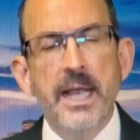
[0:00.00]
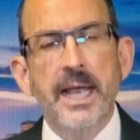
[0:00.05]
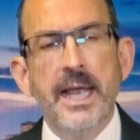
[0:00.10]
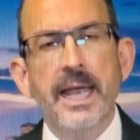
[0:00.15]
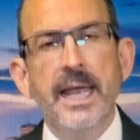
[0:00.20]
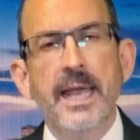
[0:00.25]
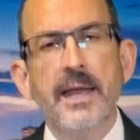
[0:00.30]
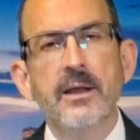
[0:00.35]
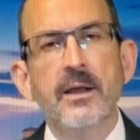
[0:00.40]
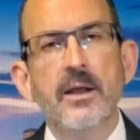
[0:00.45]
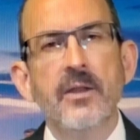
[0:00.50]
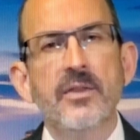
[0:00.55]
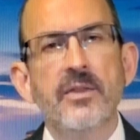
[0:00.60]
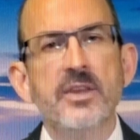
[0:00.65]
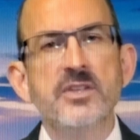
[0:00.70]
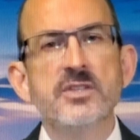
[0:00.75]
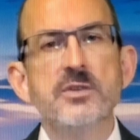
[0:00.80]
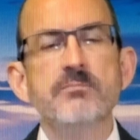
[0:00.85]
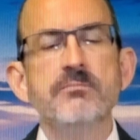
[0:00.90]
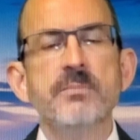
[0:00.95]
And
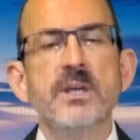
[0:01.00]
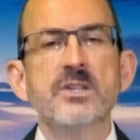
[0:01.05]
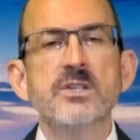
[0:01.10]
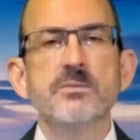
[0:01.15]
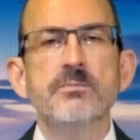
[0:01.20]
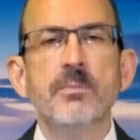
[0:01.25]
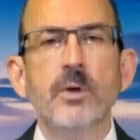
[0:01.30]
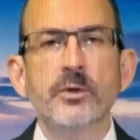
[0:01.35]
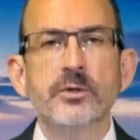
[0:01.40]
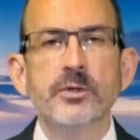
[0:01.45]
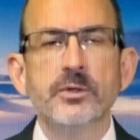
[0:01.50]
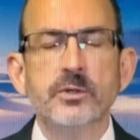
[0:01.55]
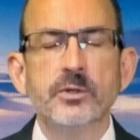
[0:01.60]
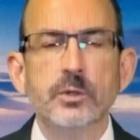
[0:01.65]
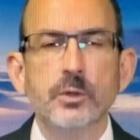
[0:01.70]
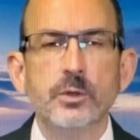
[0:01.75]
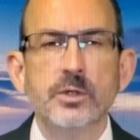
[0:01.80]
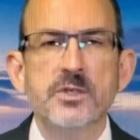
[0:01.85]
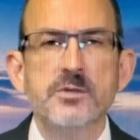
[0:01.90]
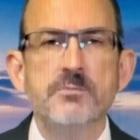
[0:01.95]
this mixed
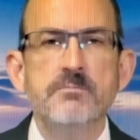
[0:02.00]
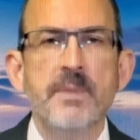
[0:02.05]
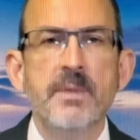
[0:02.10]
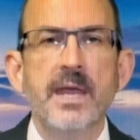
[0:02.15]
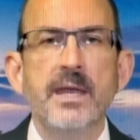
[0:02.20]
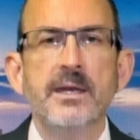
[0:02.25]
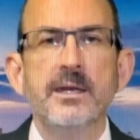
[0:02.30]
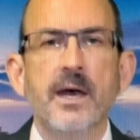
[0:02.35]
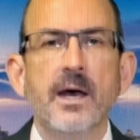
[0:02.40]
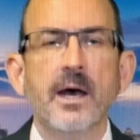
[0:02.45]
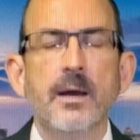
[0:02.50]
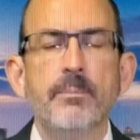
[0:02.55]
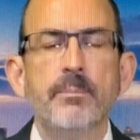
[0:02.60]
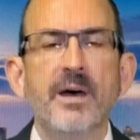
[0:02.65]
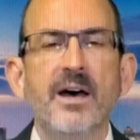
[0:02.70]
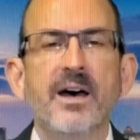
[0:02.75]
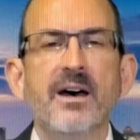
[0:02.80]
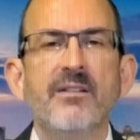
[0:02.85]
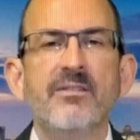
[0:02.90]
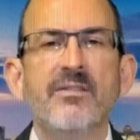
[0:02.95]
multitude is made up
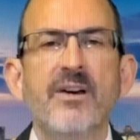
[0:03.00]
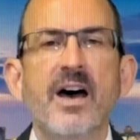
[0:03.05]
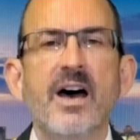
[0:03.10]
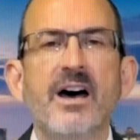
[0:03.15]
of